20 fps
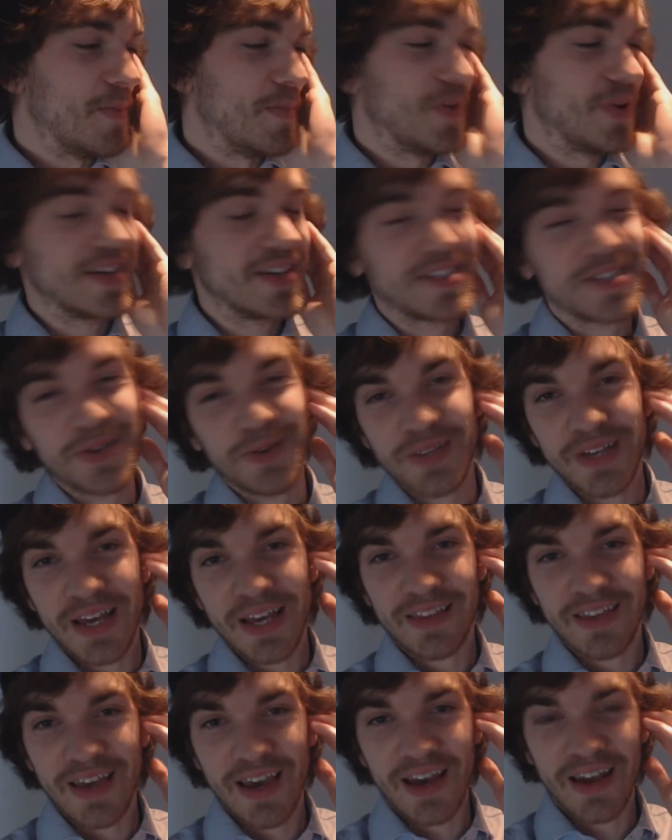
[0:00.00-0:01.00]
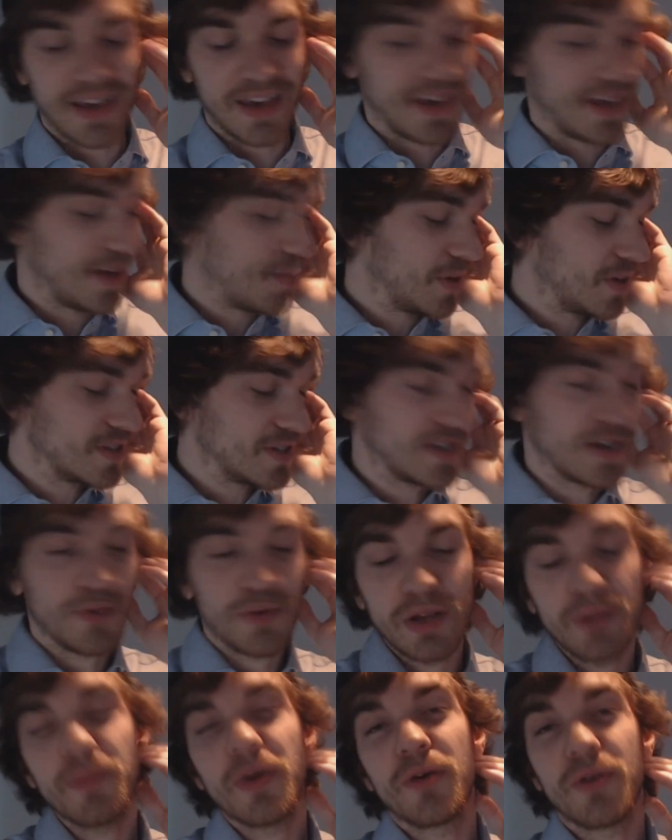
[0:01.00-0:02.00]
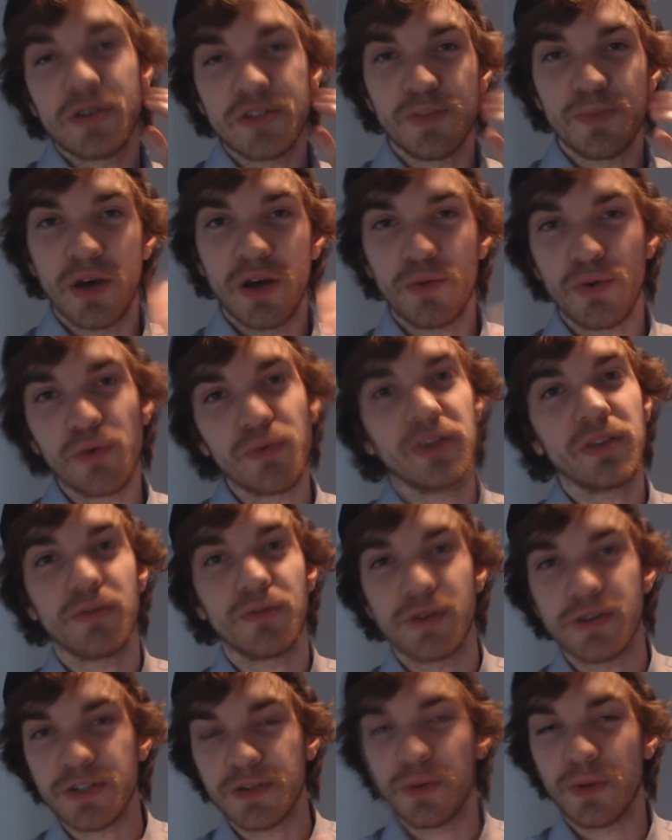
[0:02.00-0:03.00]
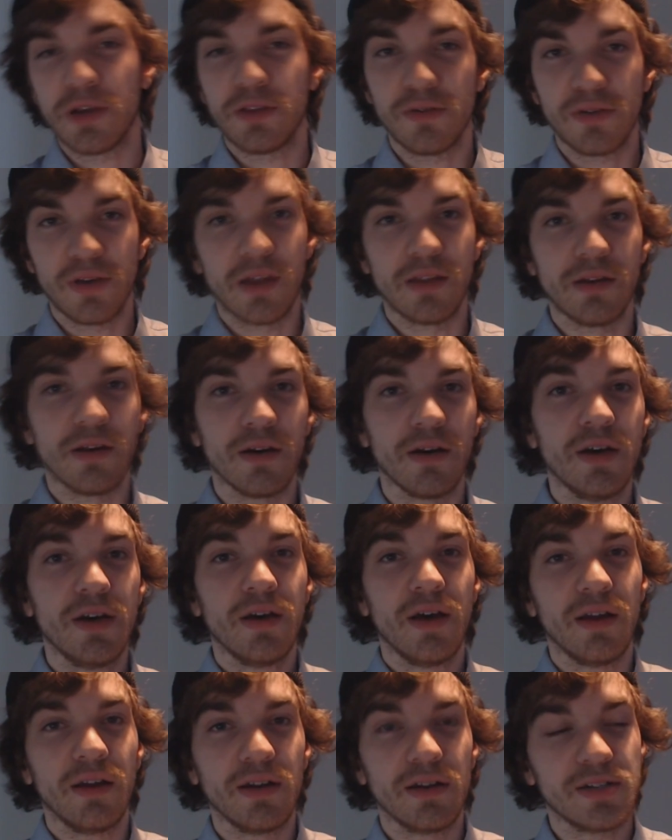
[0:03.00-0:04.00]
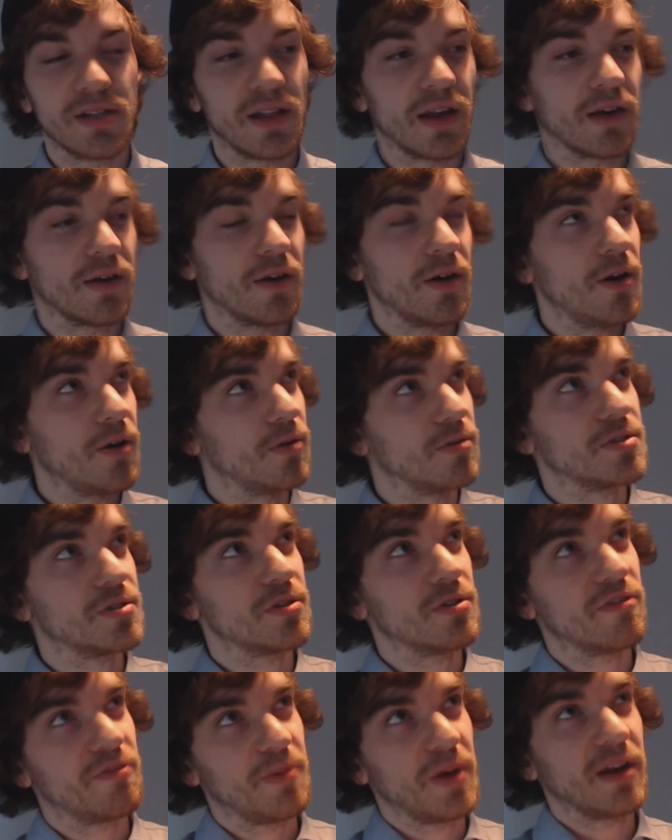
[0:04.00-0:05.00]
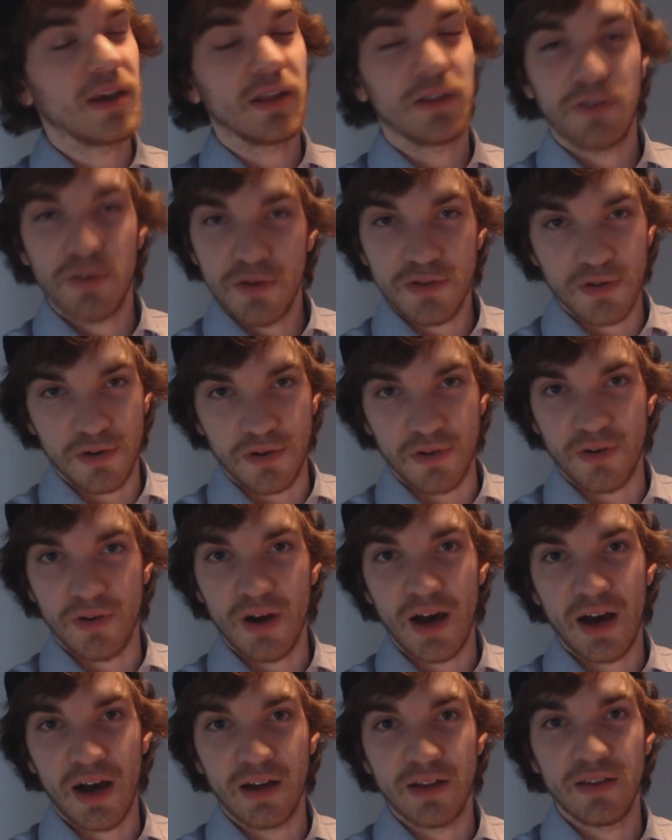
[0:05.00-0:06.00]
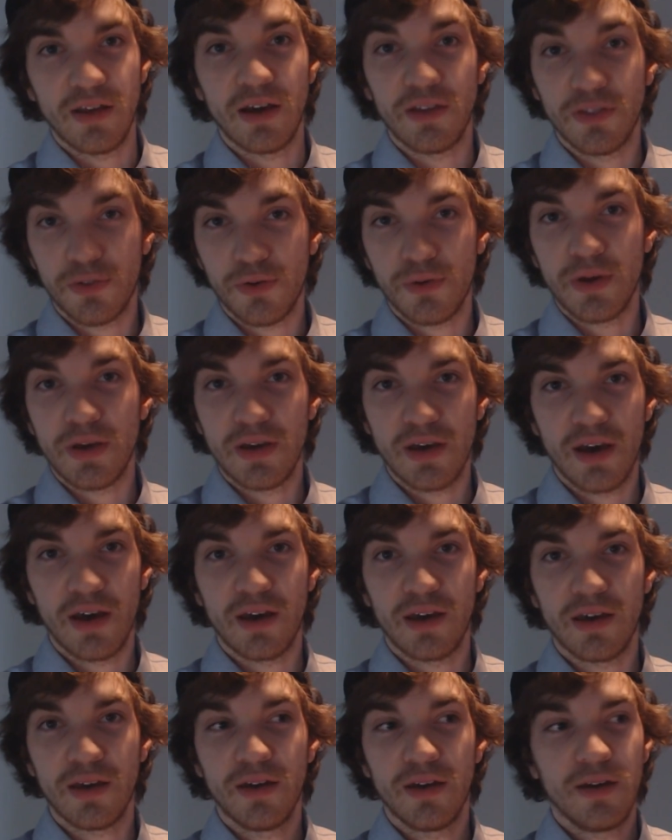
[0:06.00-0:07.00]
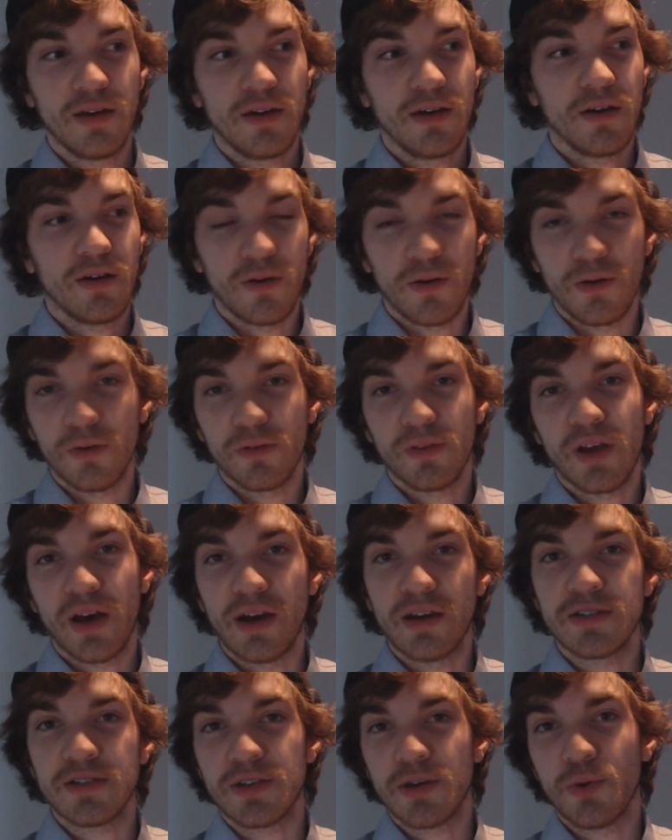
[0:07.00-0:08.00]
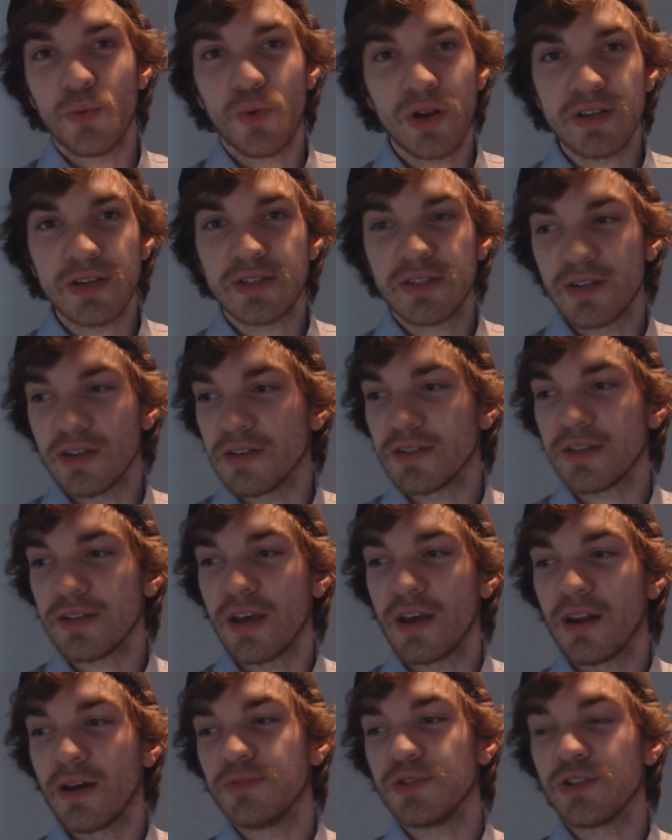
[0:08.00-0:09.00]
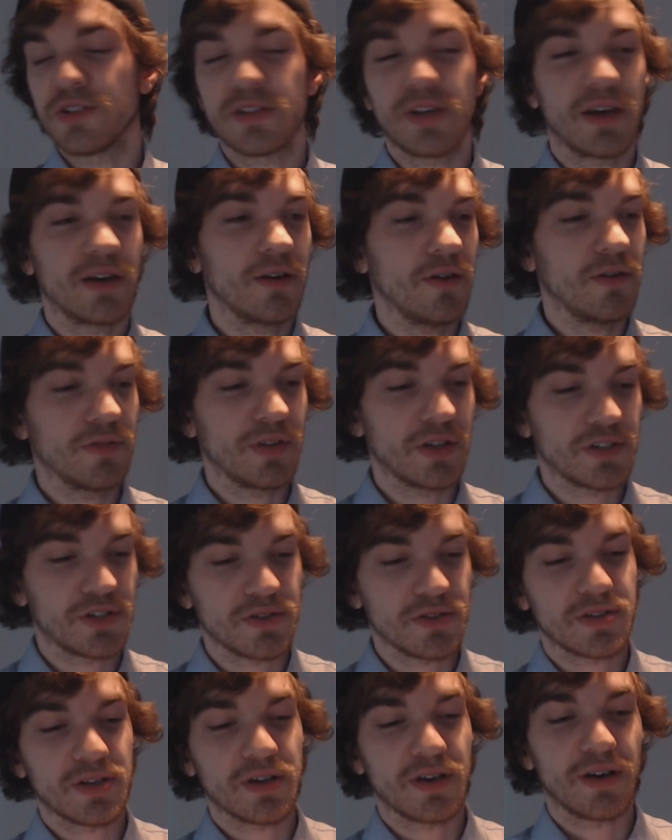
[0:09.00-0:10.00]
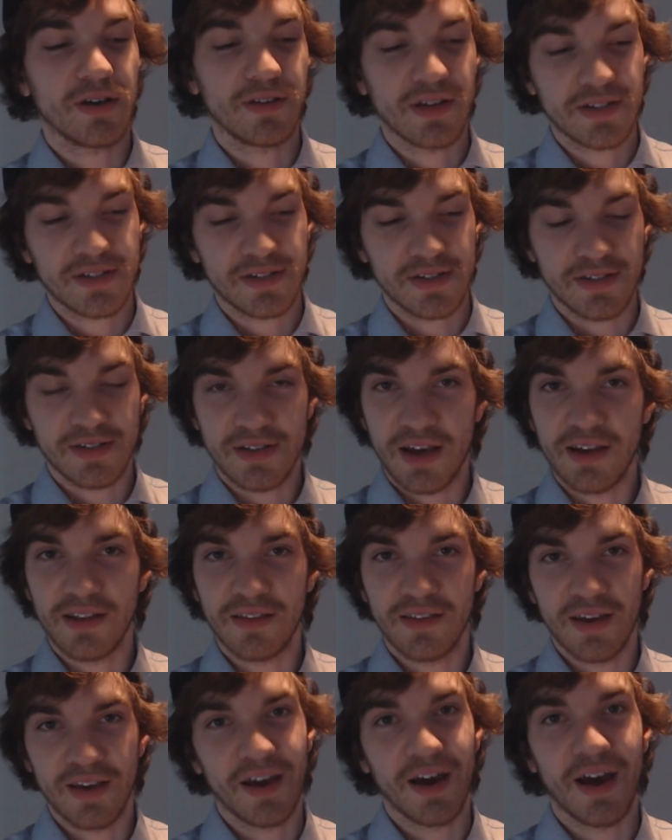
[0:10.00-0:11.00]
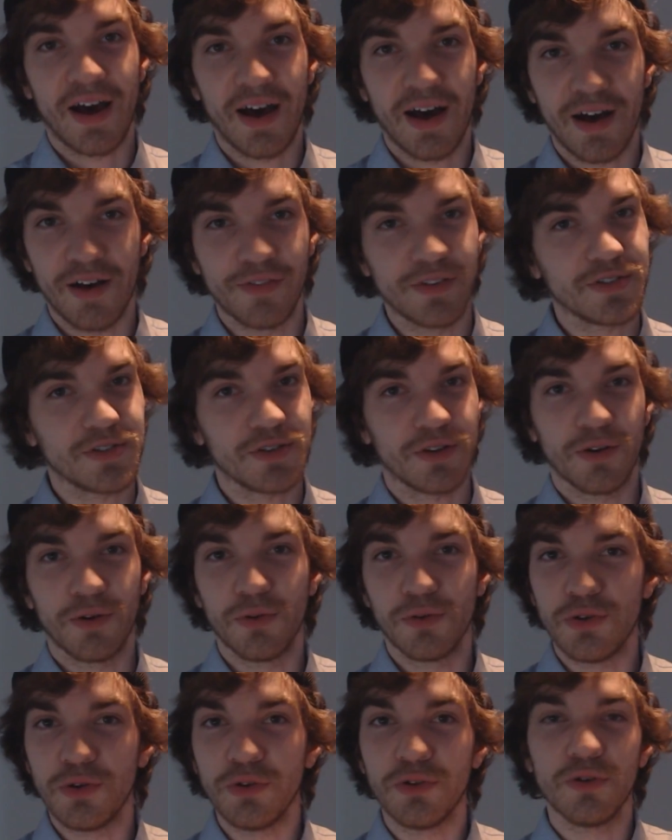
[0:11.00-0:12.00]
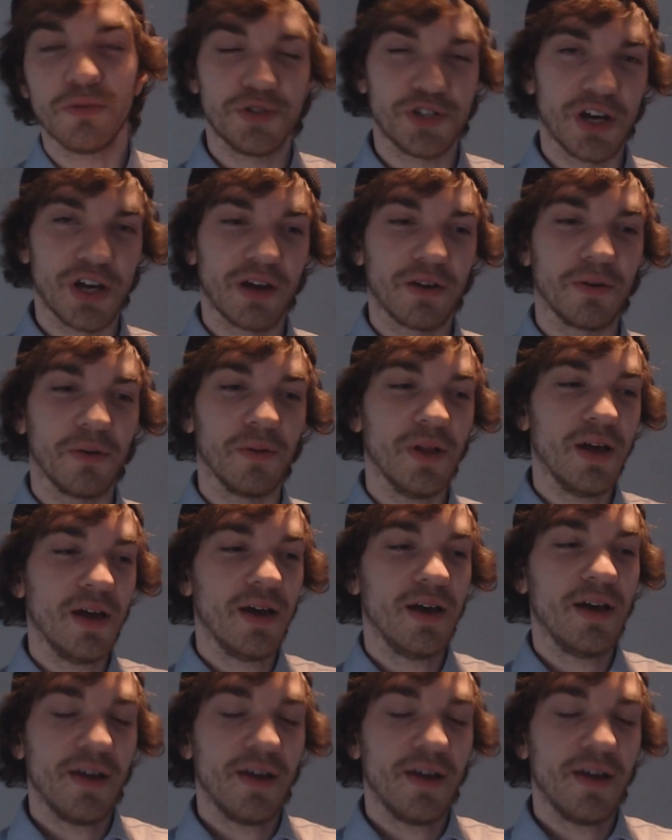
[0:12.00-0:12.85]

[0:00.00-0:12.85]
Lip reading: It's only at the end here because they read my resume, we read the resume together, and they're like, oh, so you've been a tutor at N3K online, so what is this? And I'm just like, oh, that's a side thing I have, it's a whole YouTube channel.